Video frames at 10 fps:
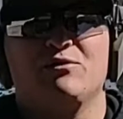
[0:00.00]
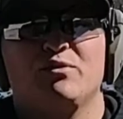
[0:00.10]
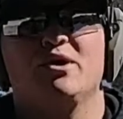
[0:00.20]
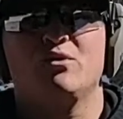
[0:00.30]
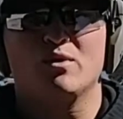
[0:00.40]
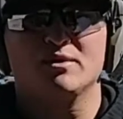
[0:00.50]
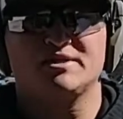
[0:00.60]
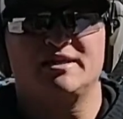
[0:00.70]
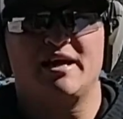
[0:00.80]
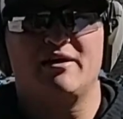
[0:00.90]
real world
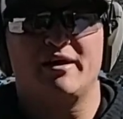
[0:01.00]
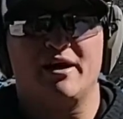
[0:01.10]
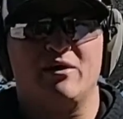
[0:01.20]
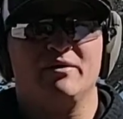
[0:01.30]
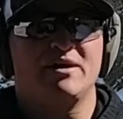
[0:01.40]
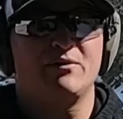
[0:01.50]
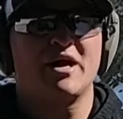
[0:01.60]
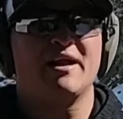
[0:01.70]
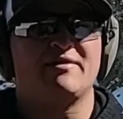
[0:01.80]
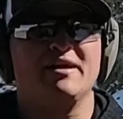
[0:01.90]
scenario that we
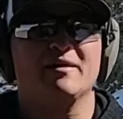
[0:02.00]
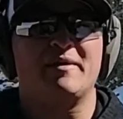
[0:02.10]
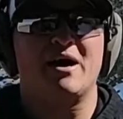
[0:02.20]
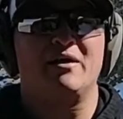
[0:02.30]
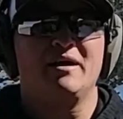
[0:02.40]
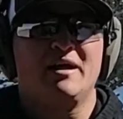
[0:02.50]
got to think about